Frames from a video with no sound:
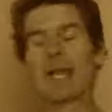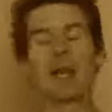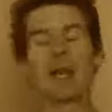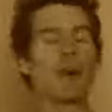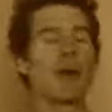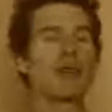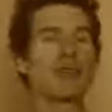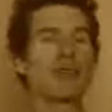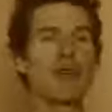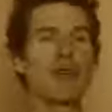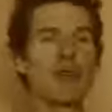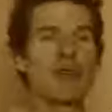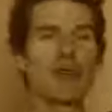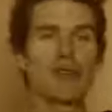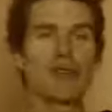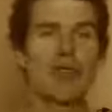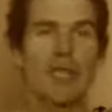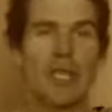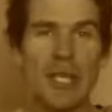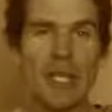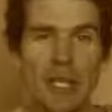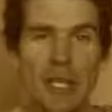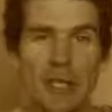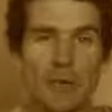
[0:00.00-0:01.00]
Anyway,
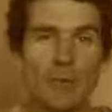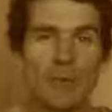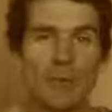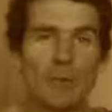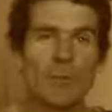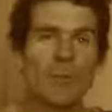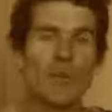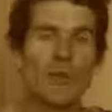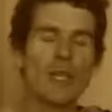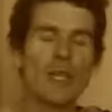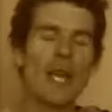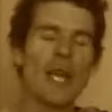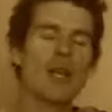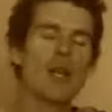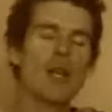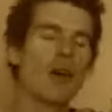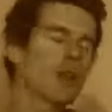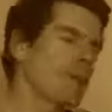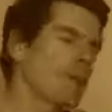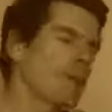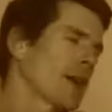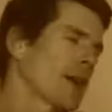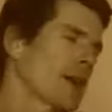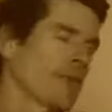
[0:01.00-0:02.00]
seriously, so again,
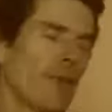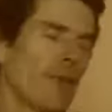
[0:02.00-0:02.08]
not to make